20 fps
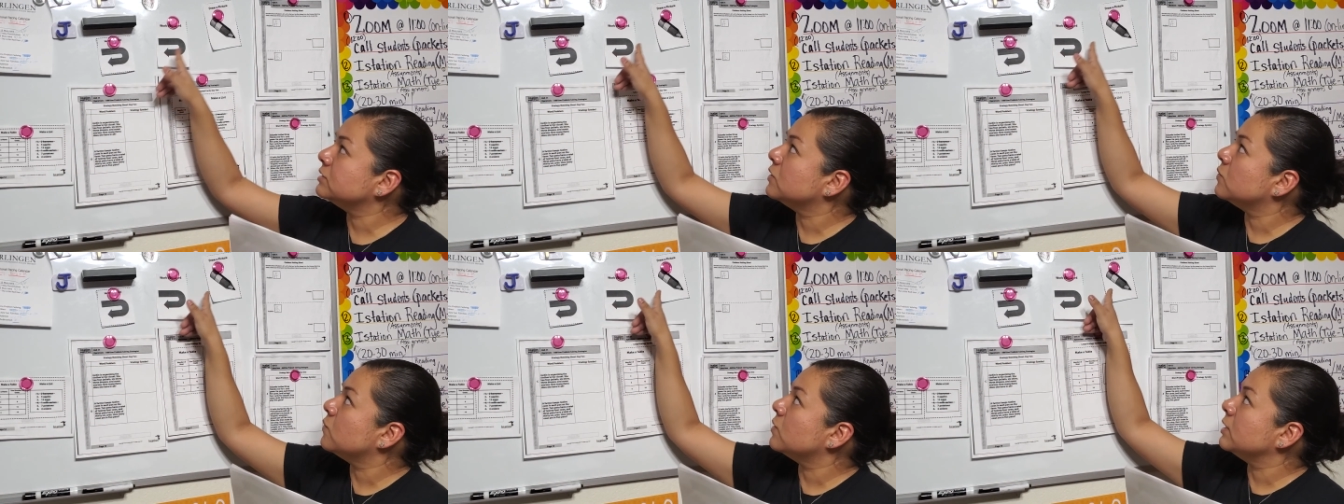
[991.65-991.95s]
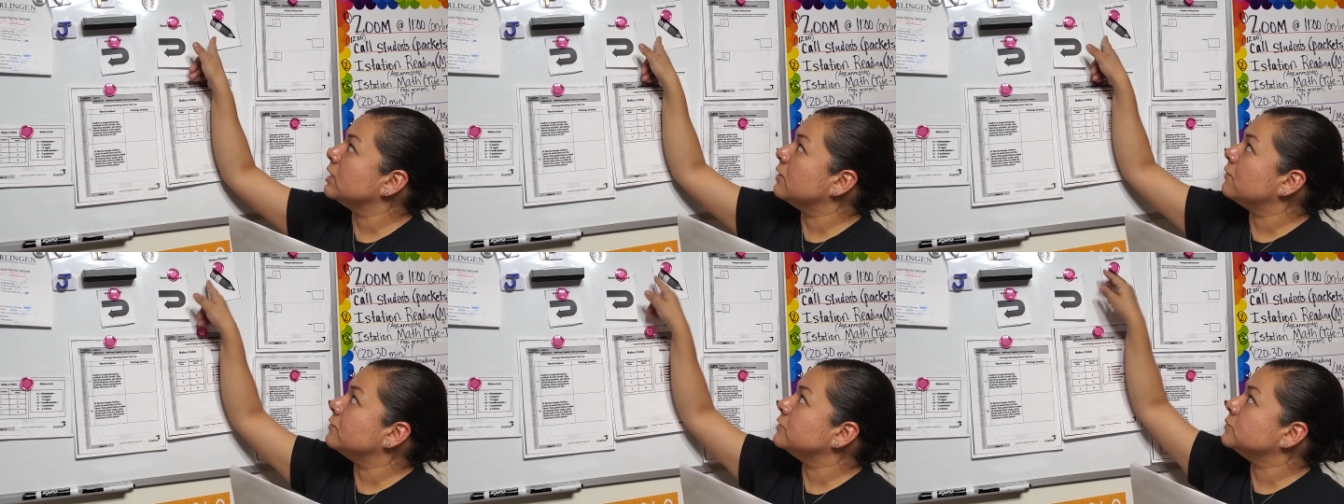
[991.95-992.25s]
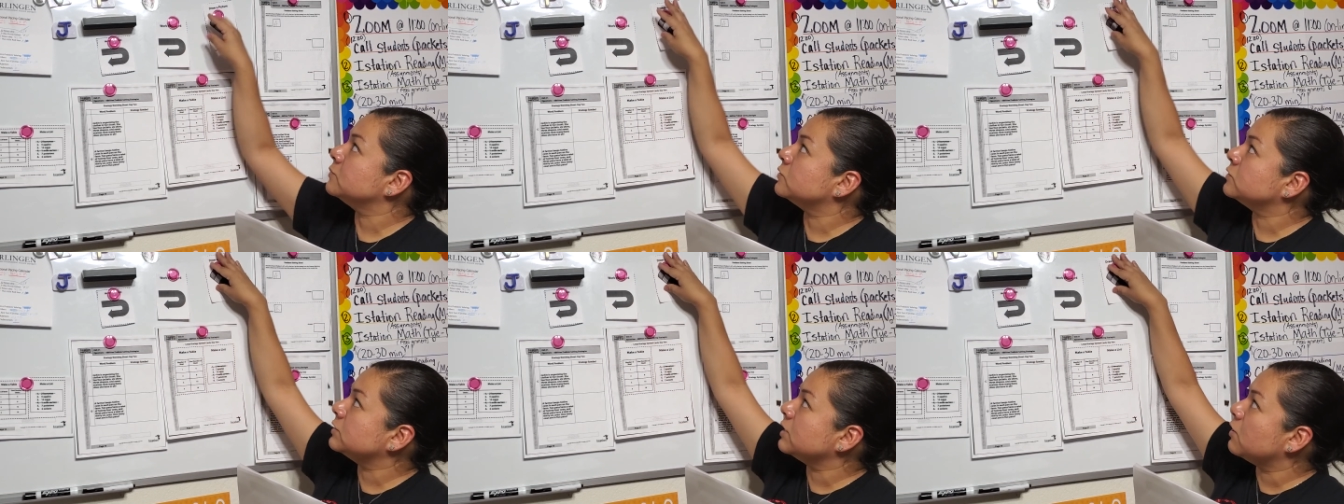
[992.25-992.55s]
the one that was
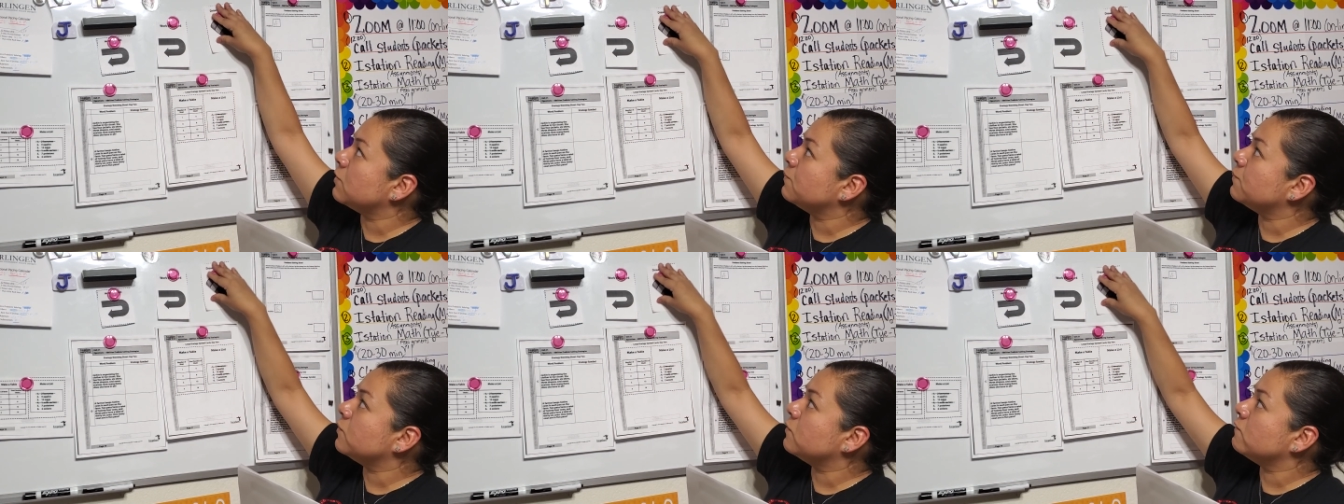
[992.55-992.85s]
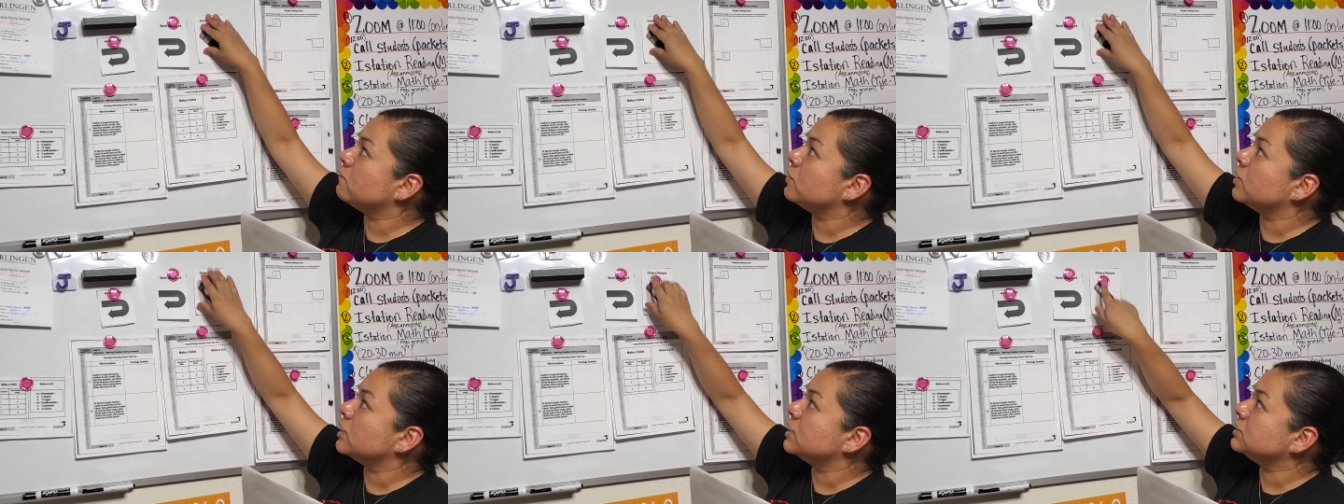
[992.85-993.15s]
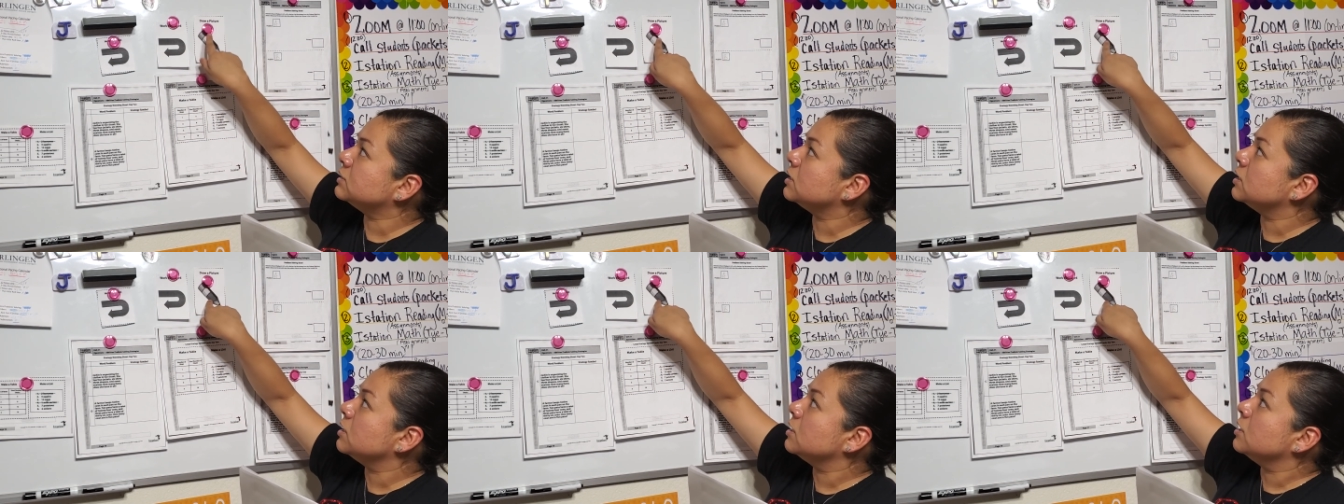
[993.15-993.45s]
most helpful was
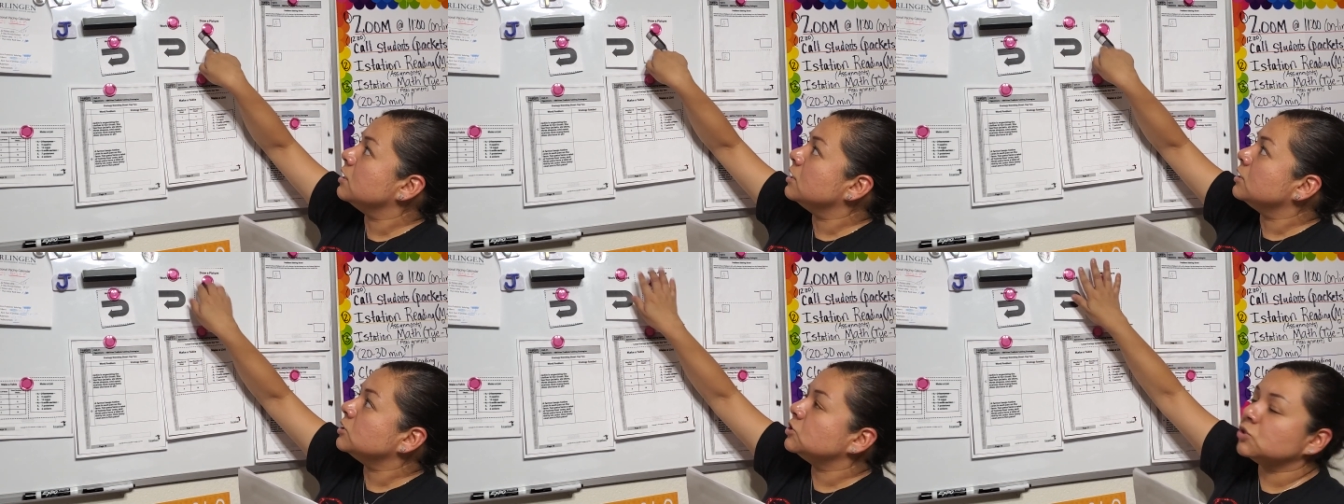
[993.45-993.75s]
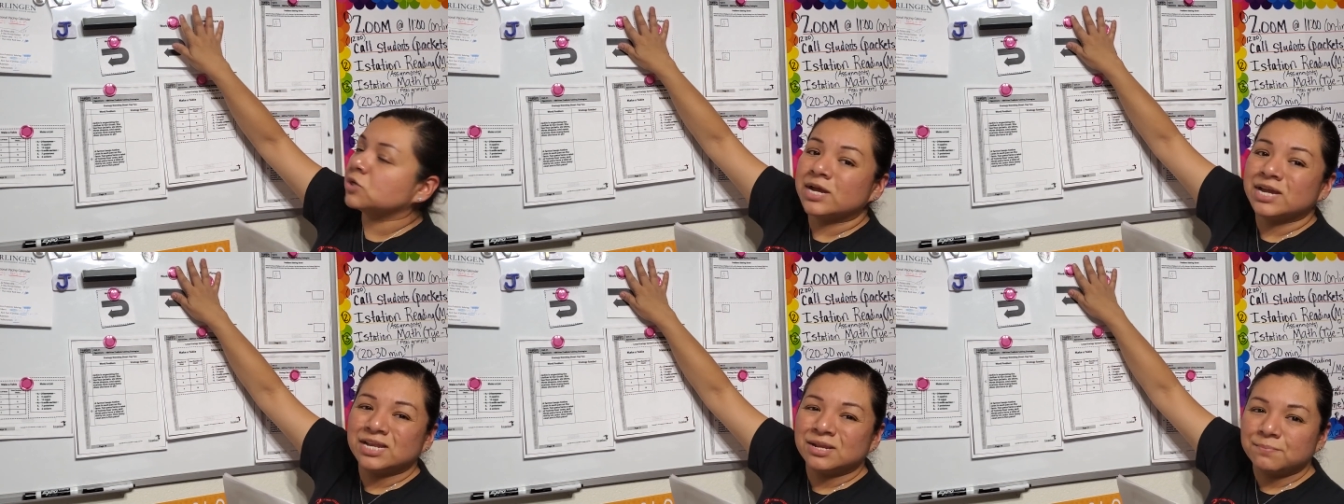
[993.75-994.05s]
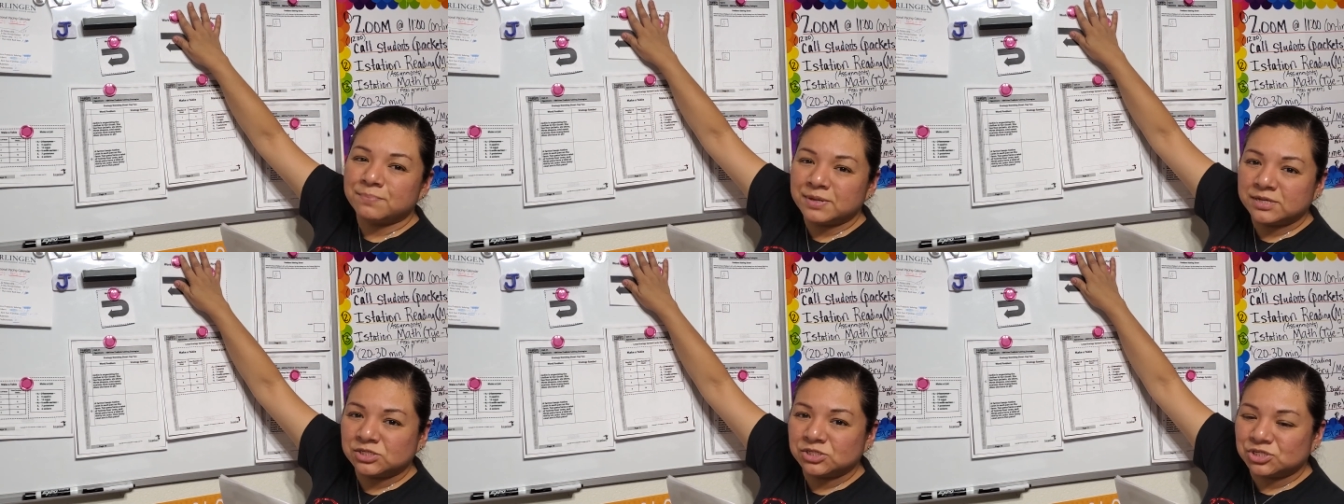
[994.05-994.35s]
drawing a
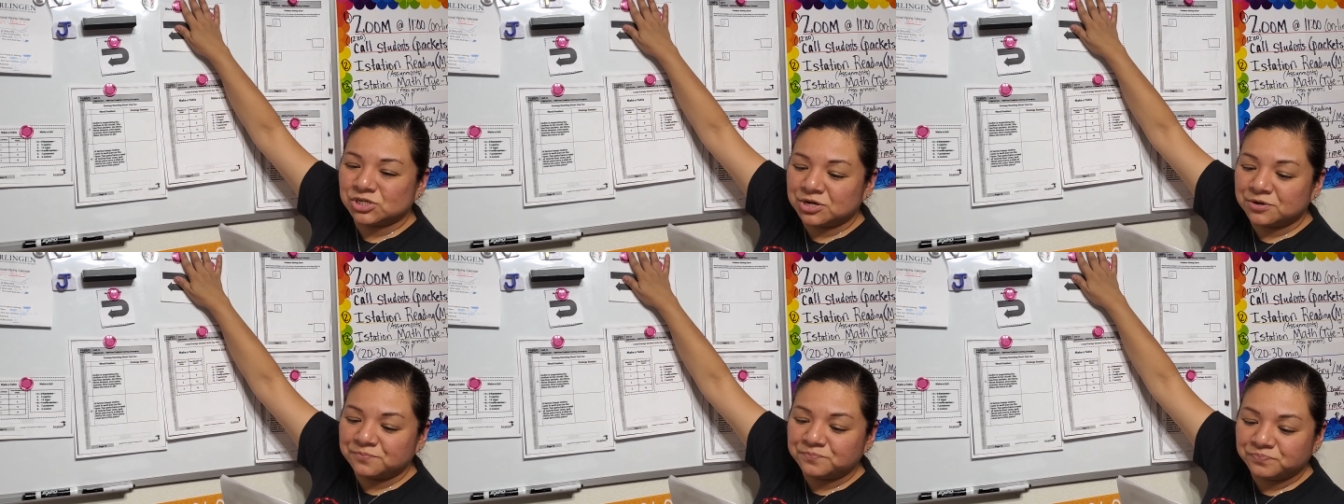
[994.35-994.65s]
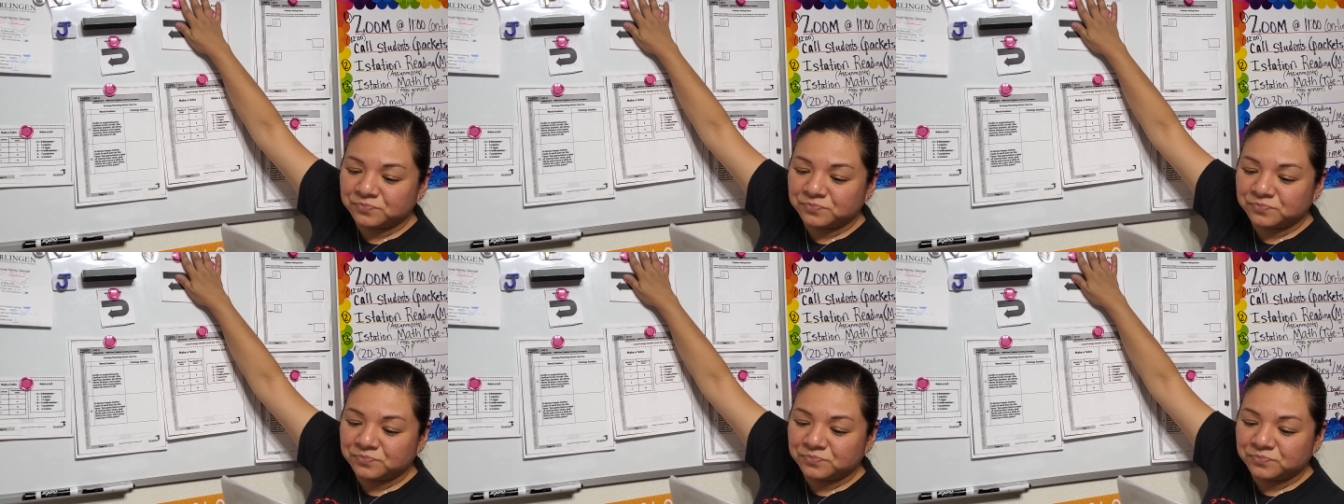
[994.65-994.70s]
picture